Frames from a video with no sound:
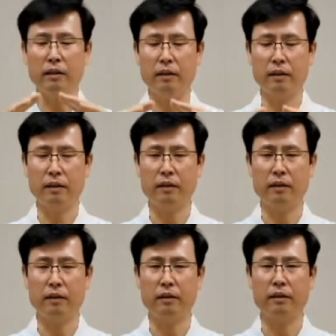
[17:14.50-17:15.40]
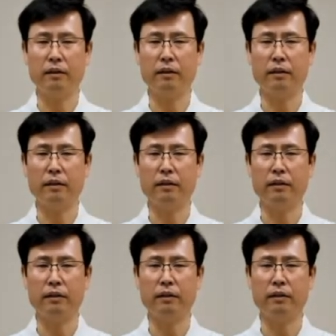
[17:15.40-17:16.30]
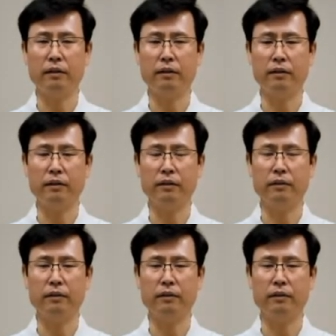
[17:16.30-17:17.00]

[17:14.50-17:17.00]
(no one is talking)